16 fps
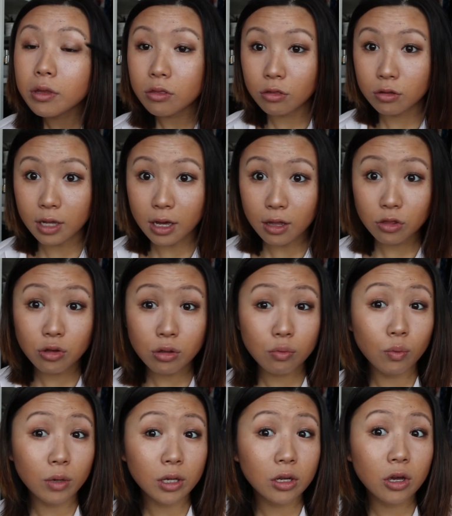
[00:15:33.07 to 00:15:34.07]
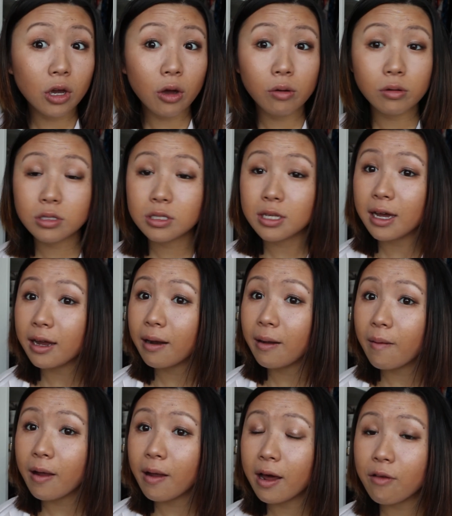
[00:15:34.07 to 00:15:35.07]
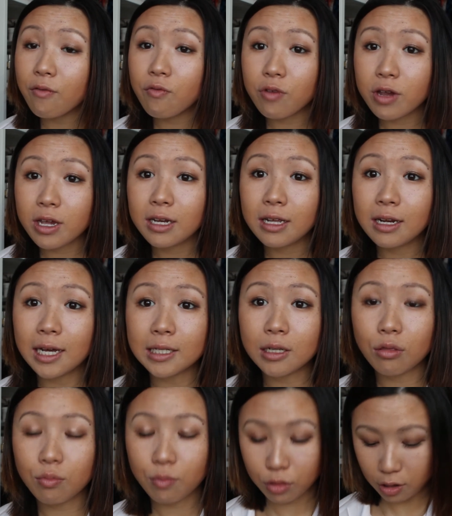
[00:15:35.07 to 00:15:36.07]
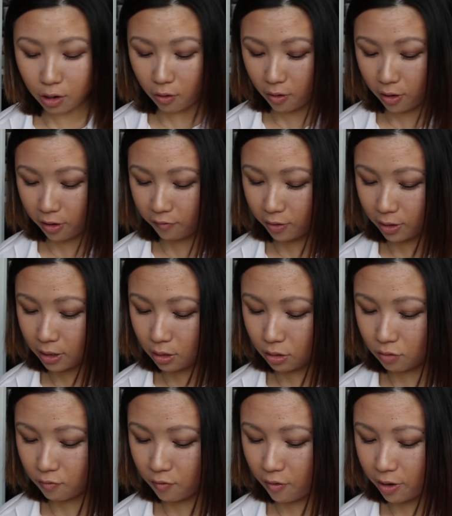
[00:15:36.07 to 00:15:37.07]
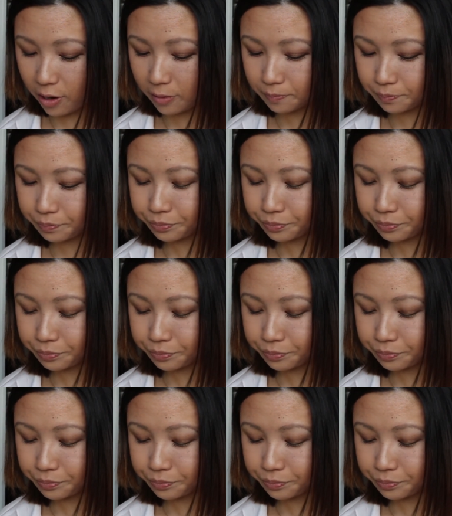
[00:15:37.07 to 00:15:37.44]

So that's just one coat. That I really like this mascara. I think it's a very